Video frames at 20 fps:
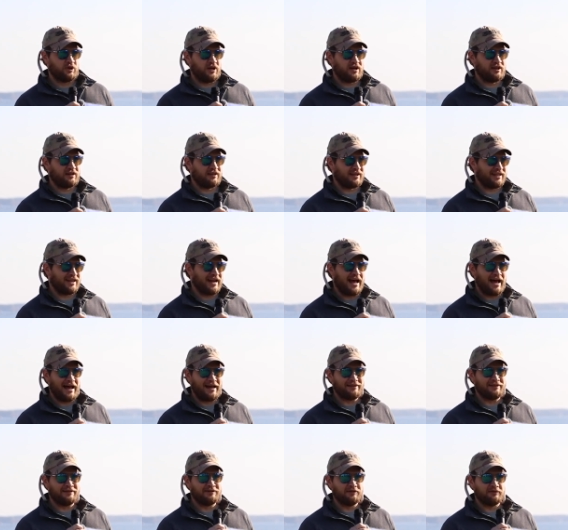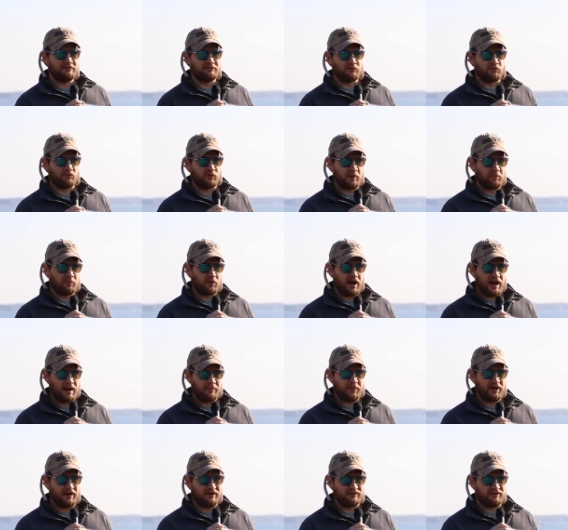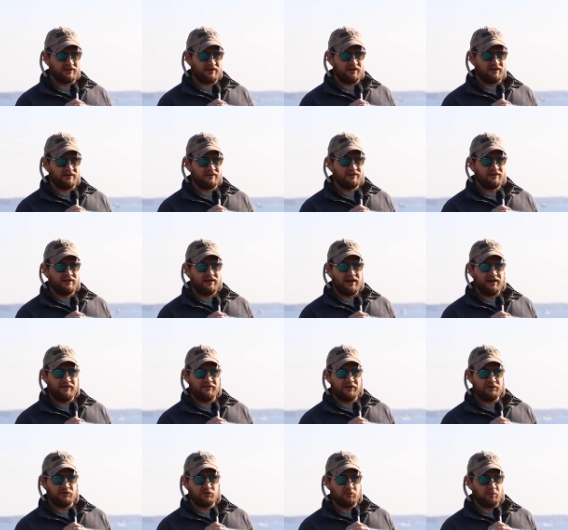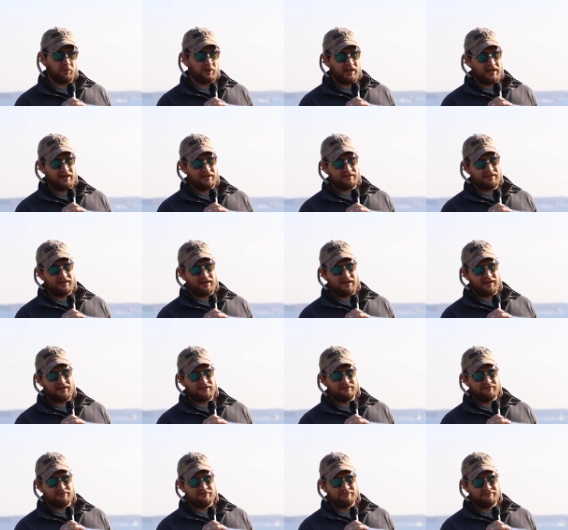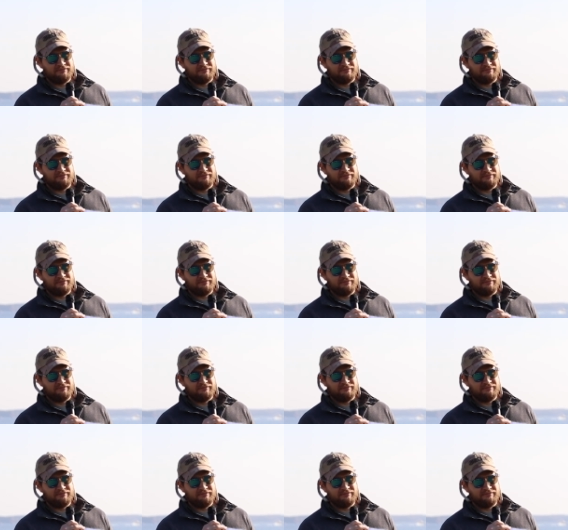creating like an island of the riprap out there. And then you plant that.